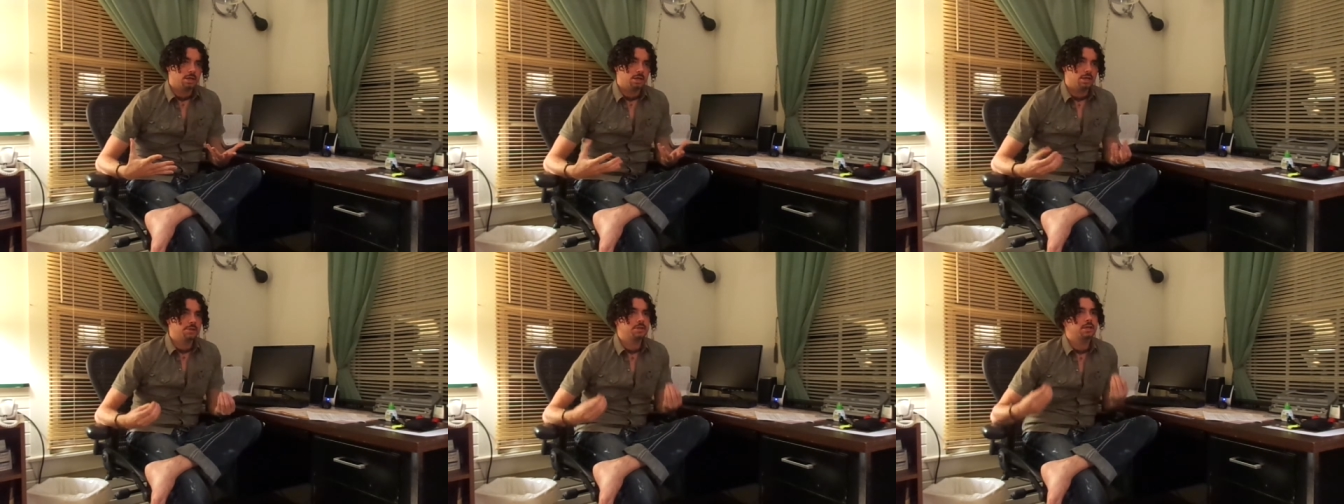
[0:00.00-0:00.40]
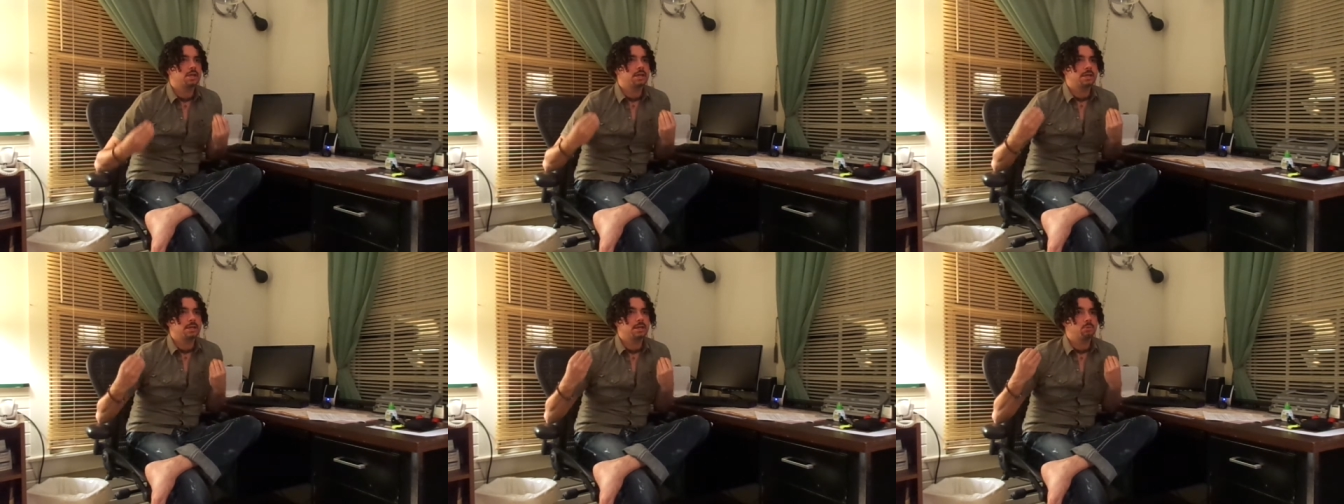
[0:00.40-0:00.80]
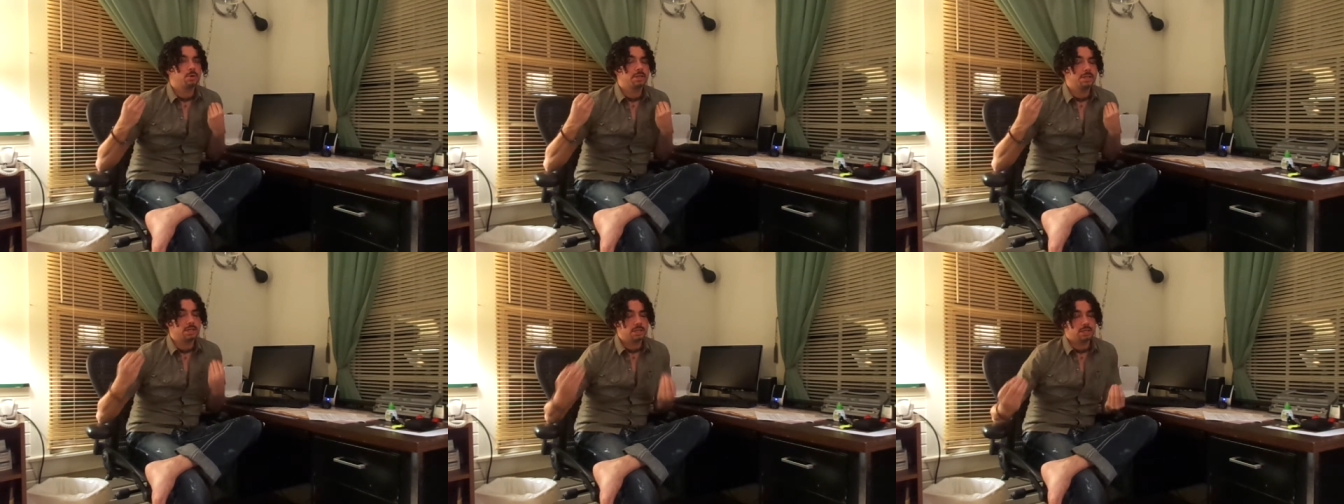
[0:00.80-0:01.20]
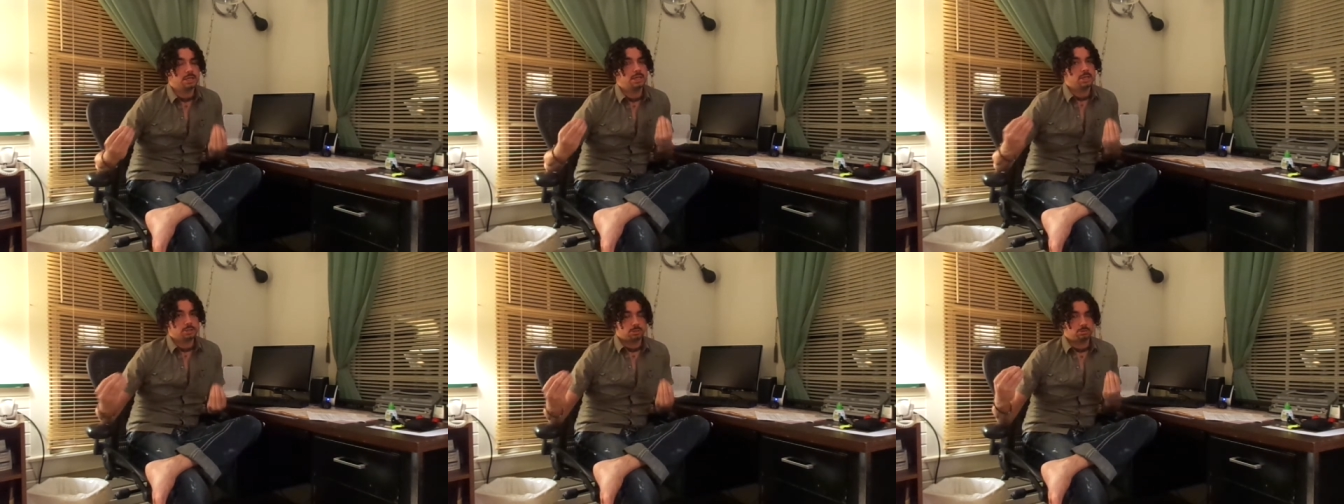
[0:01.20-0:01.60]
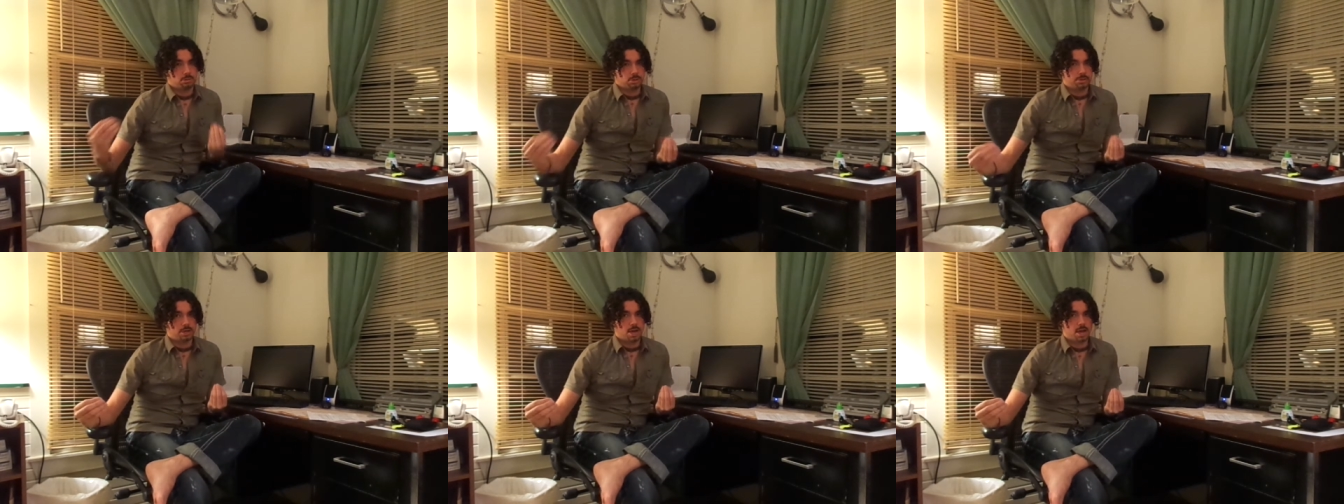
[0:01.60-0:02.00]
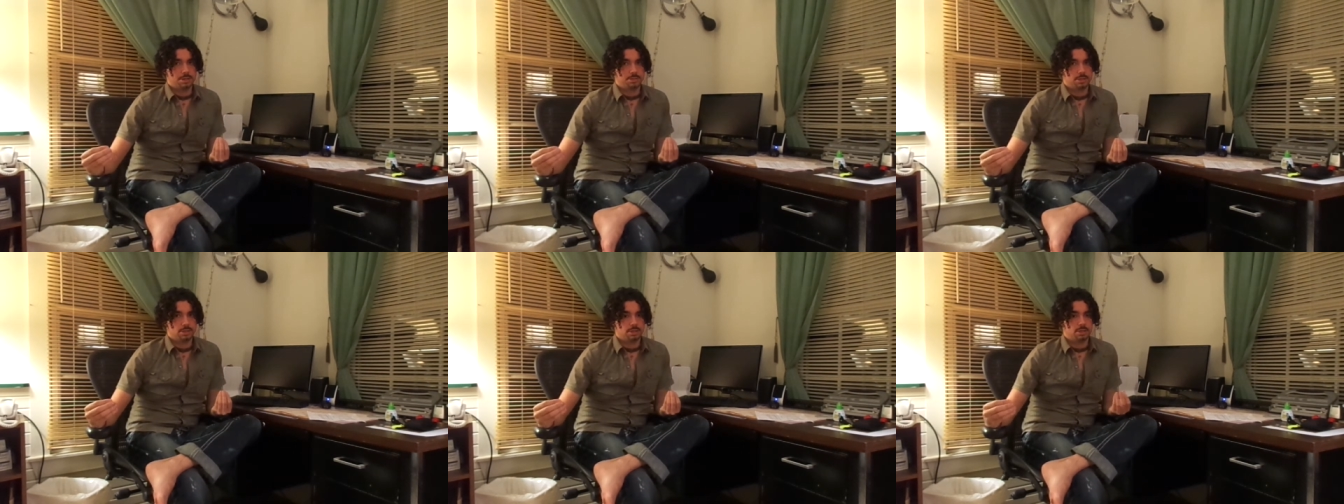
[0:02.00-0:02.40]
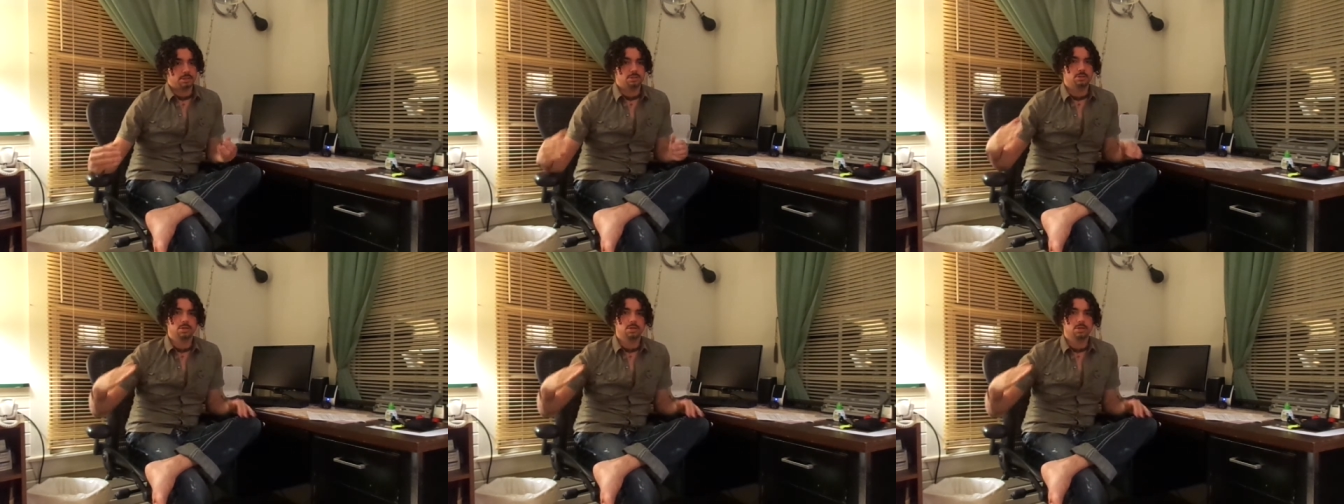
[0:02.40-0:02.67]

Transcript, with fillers: in the within Eastern Orthodoxy is,